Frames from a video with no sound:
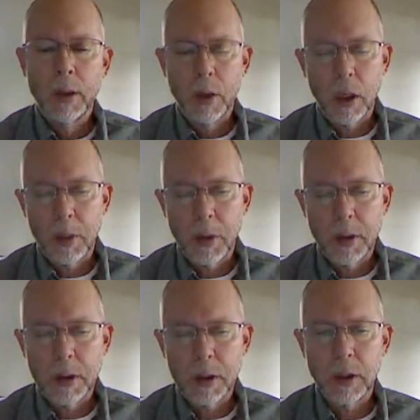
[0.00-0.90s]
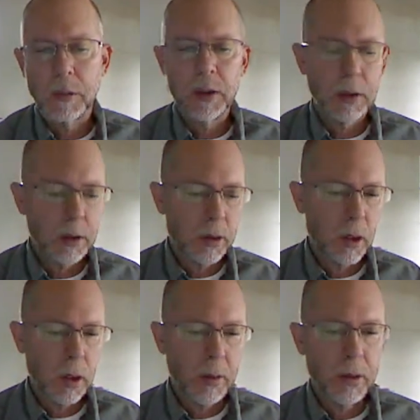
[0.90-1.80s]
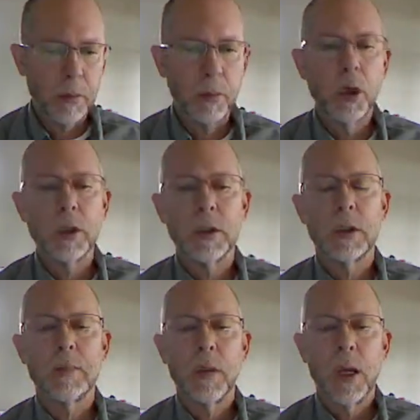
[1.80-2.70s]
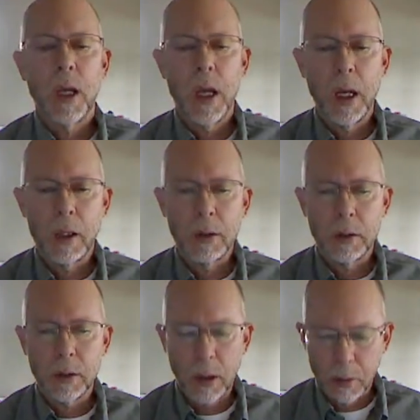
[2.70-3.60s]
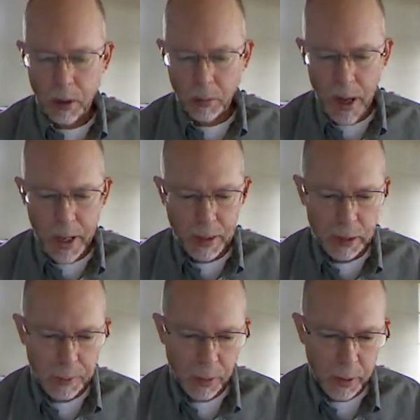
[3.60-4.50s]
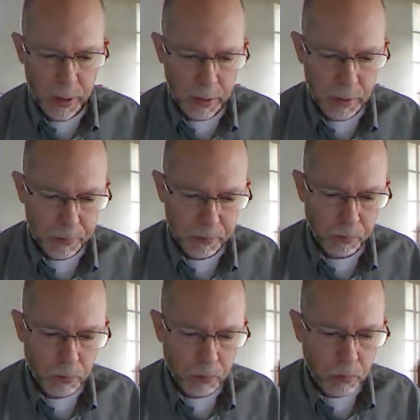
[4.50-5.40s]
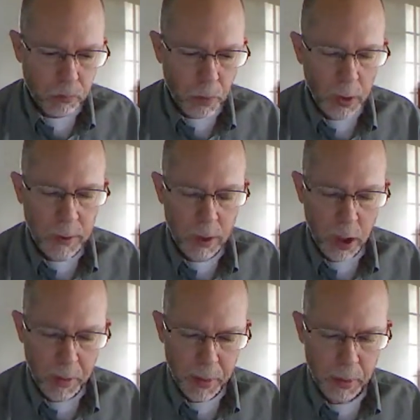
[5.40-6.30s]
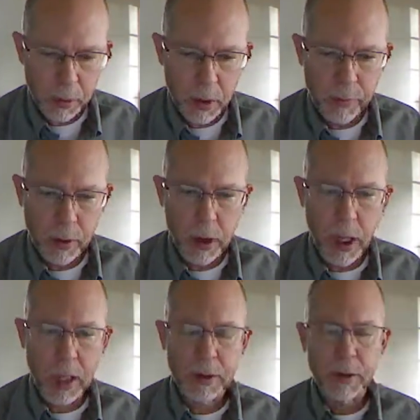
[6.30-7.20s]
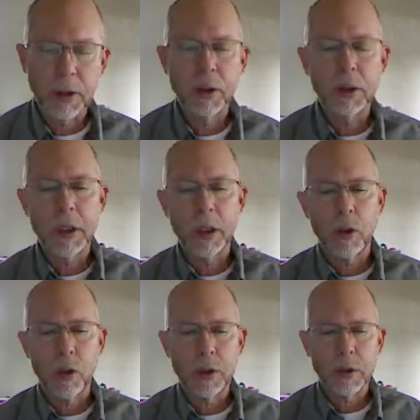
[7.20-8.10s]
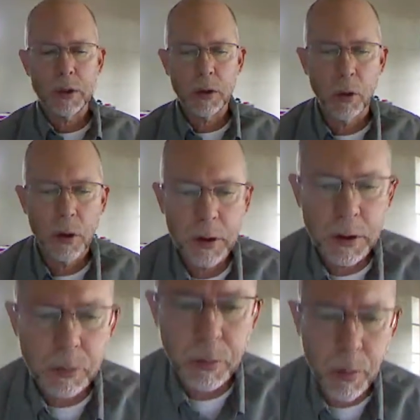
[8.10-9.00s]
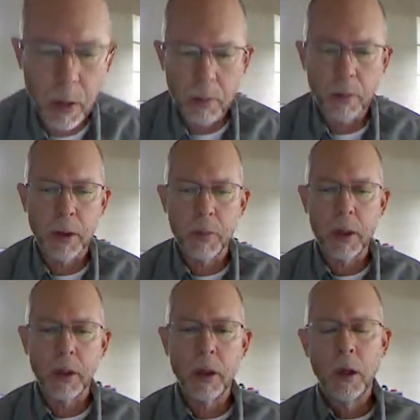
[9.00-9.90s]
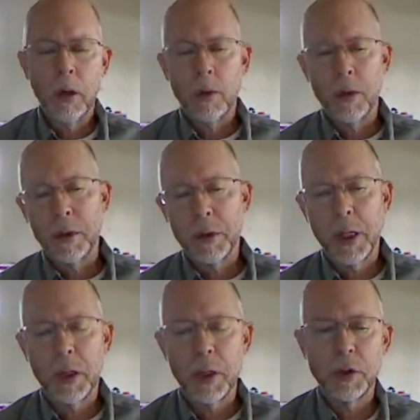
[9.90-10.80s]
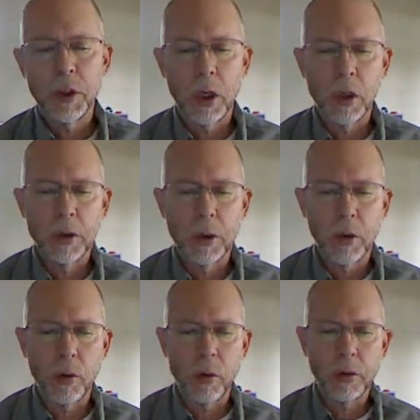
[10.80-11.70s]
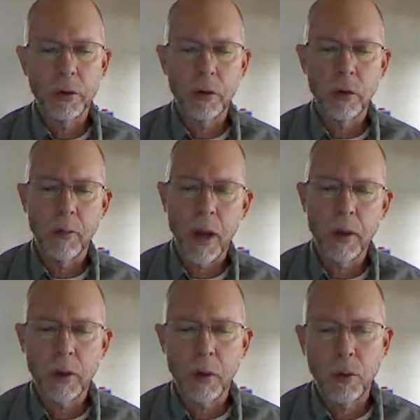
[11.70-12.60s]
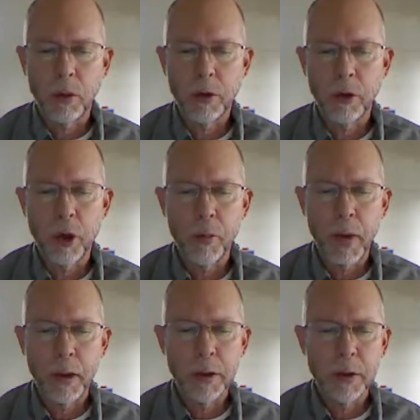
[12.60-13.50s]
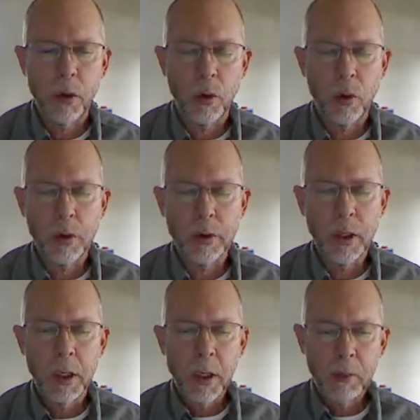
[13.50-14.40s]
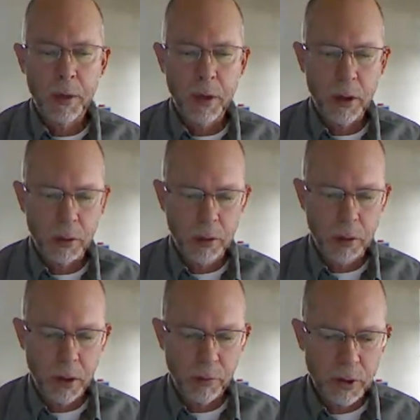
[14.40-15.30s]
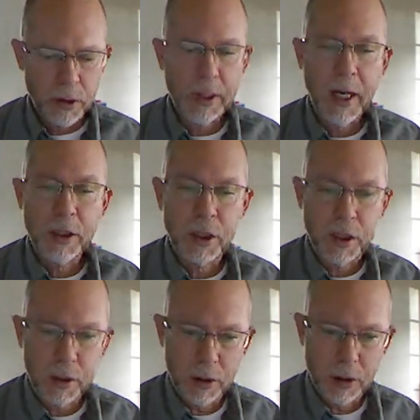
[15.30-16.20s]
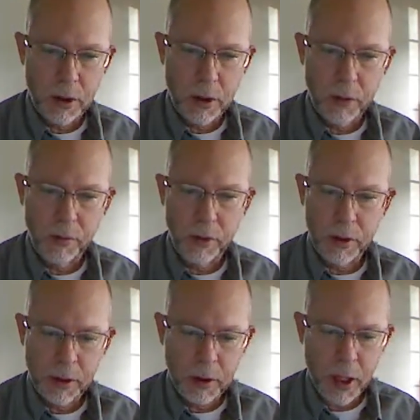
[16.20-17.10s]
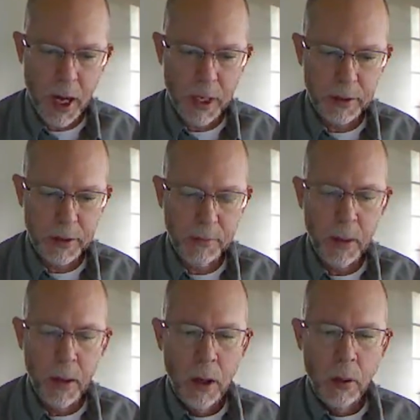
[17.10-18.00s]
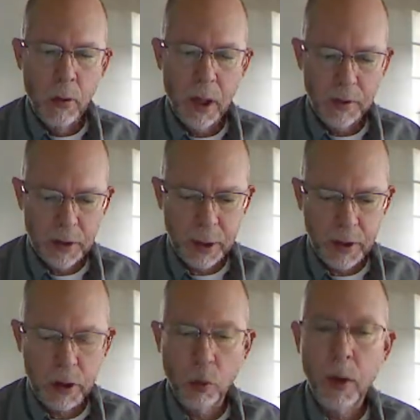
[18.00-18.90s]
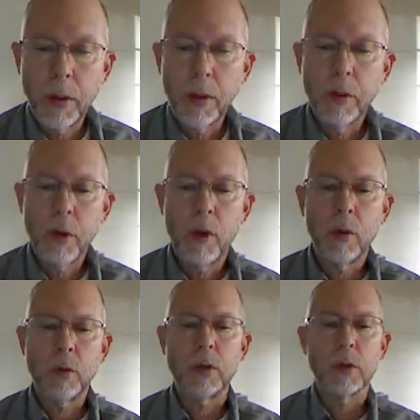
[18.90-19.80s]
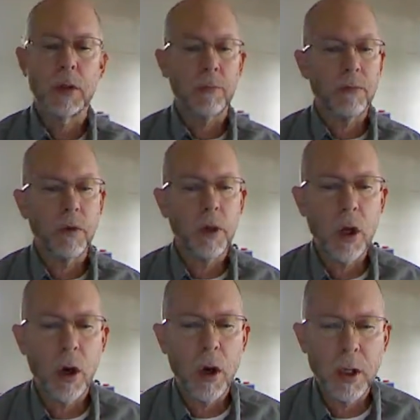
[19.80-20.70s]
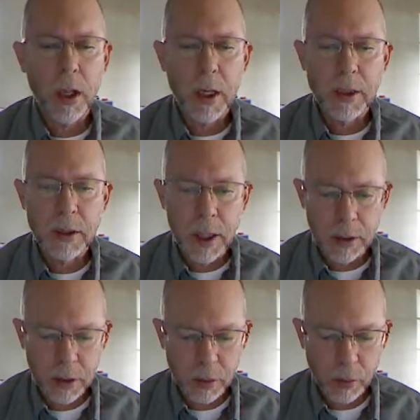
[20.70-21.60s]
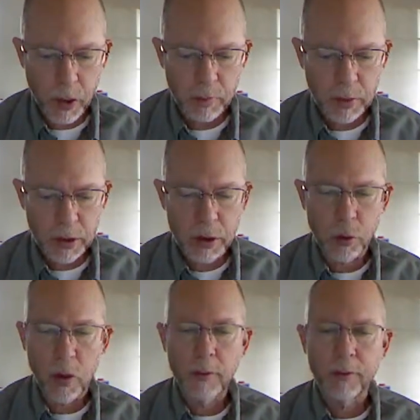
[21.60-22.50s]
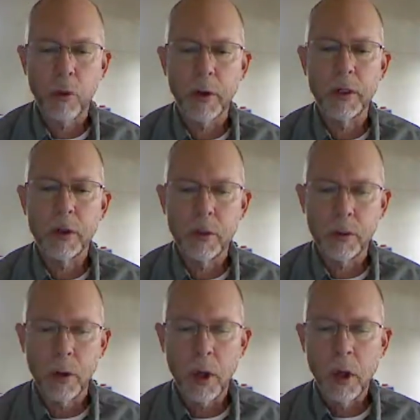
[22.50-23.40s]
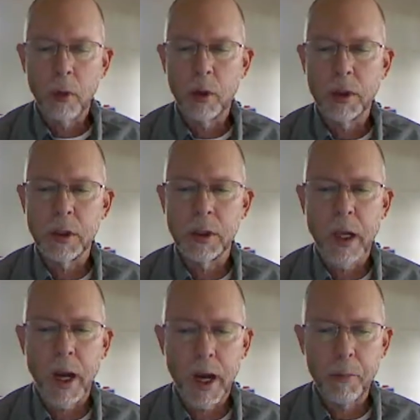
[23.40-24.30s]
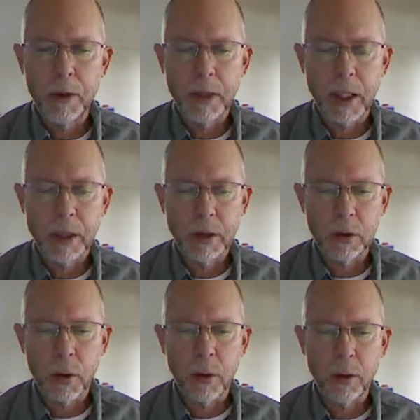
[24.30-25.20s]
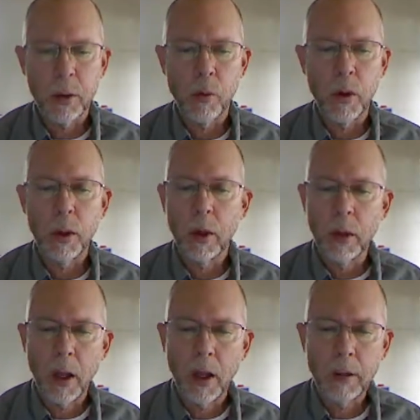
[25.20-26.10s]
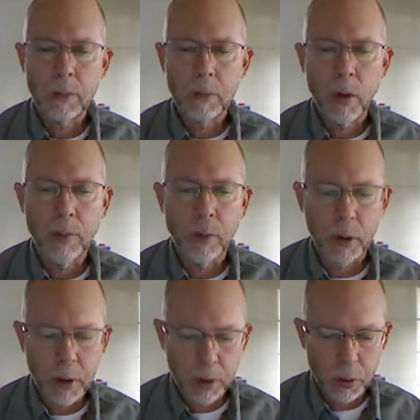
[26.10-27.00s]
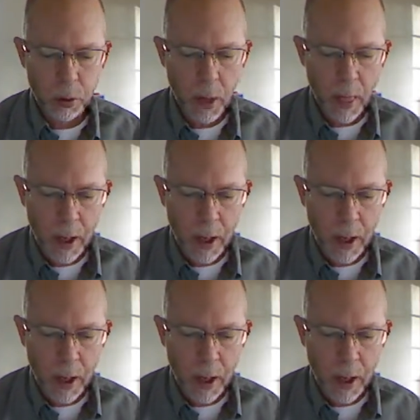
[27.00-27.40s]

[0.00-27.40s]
Talk about the syllabus, talk about the books, and also talk about my experience. Let's talk about the two different classes. I shouldn't say courses. Courses would probably mean whether you're taking a geology course or a math course or a humanities course. But there are two different sections of this class. We have section 131, which is the fully online section. We have section 142, which is the hybrid section. 131 online, 142